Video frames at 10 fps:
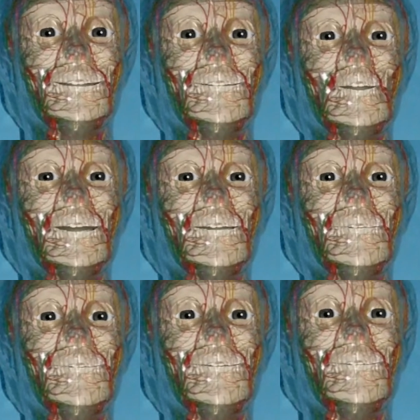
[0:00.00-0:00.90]
think
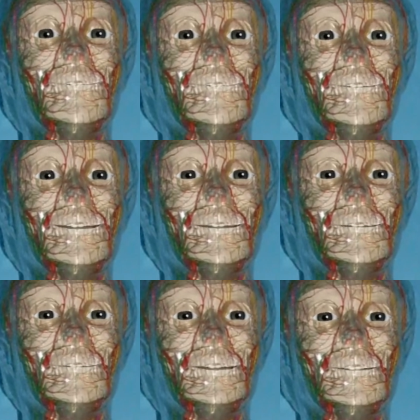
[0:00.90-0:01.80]
about?
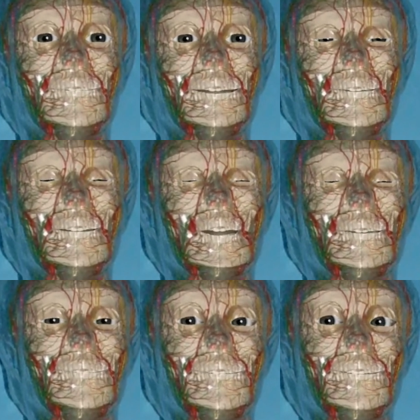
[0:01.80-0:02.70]
You'd never
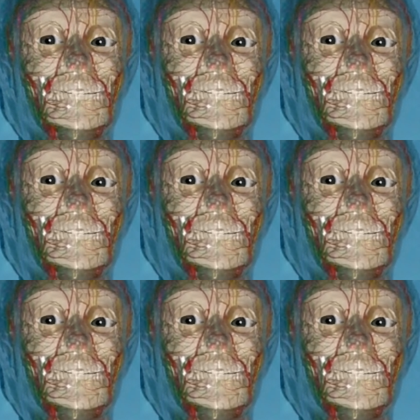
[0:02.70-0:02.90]
guess.